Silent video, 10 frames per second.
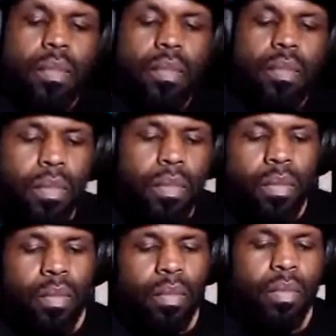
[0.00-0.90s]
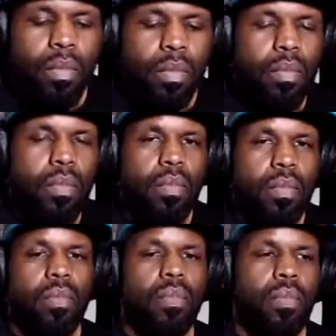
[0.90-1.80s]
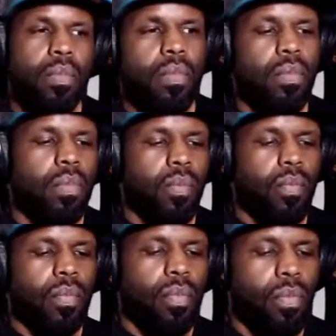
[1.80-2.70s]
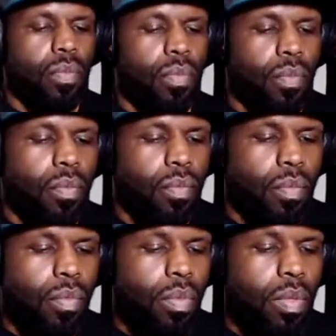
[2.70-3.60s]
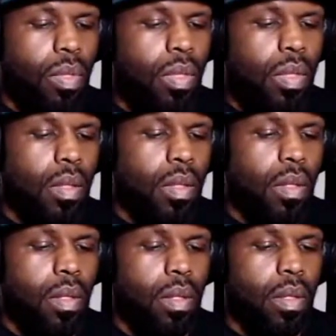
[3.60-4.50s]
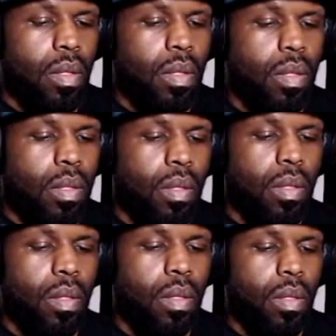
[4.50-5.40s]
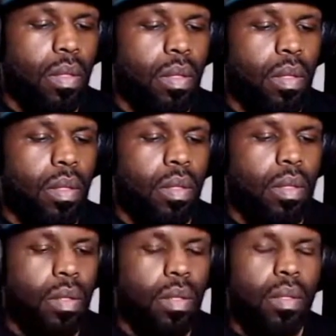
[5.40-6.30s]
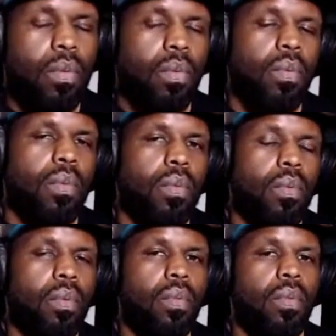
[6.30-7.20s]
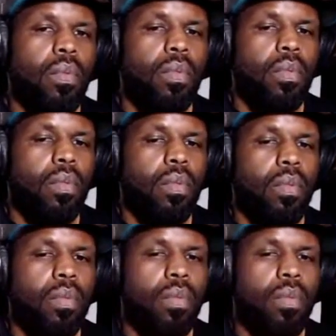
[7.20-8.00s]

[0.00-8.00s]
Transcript: [no speech]